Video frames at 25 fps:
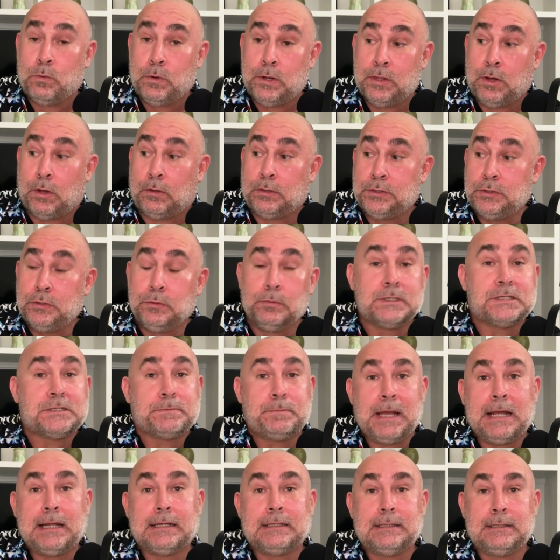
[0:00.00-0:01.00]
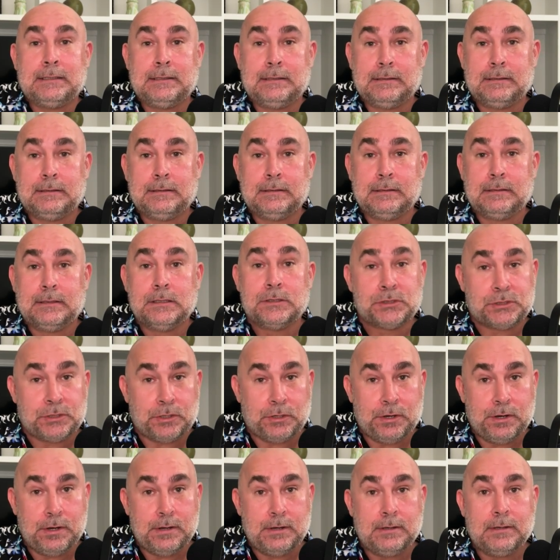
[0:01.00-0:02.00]
With all due respect,
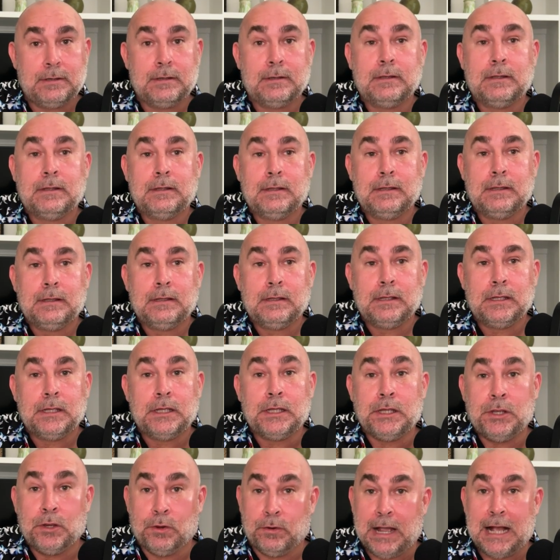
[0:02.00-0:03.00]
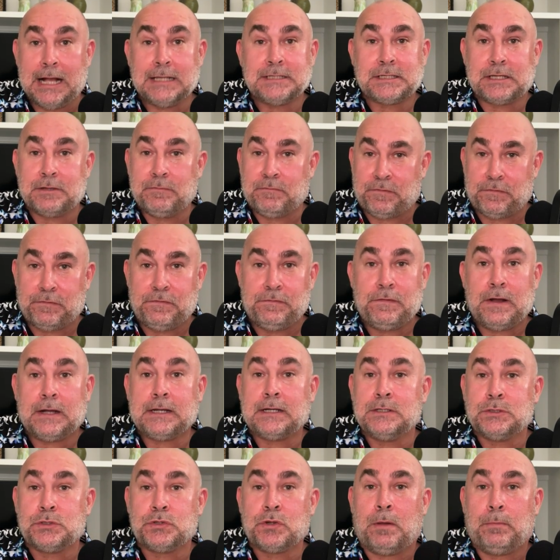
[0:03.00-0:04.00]
sir, you're asking for
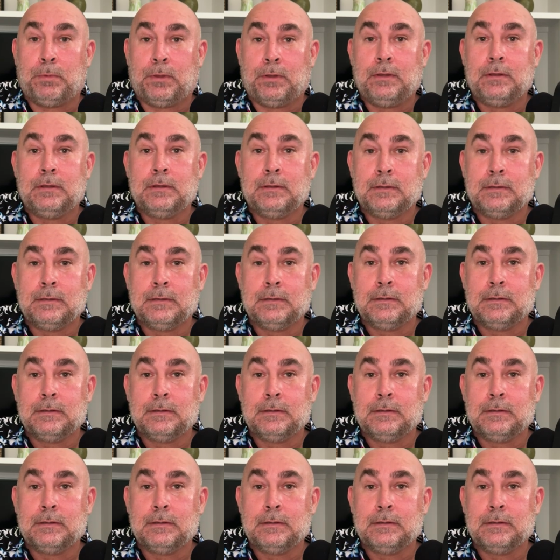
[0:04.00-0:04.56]
fucking trouble.